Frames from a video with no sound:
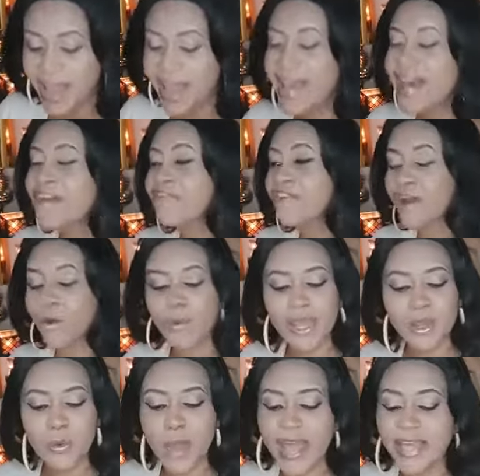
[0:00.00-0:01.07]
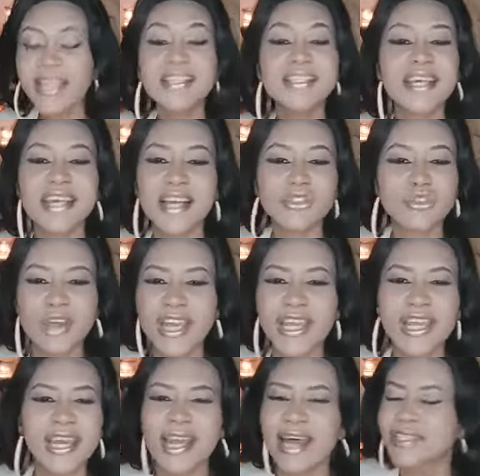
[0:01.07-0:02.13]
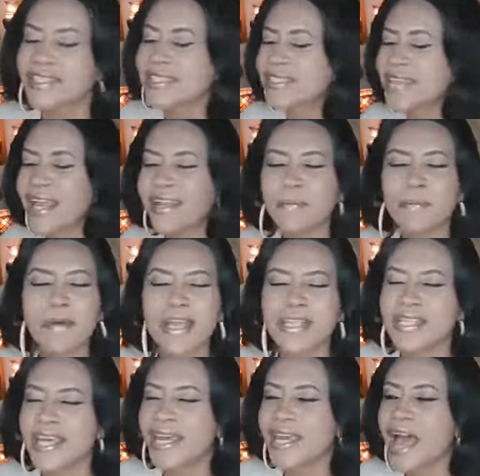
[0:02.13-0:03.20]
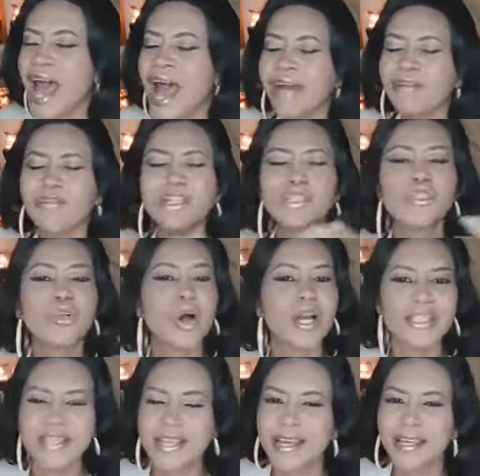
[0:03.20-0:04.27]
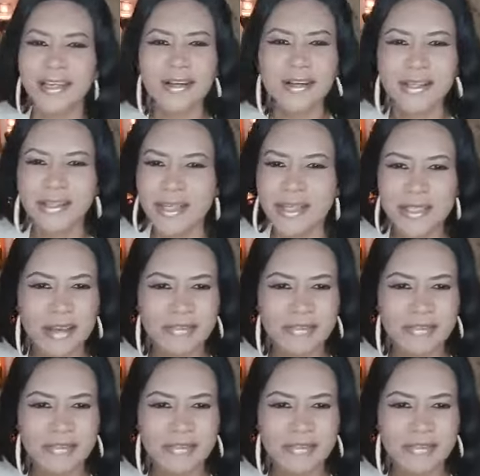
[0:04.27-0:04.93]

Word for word: Every week we're eating and drinking and celebrating and rejoicing in the goodness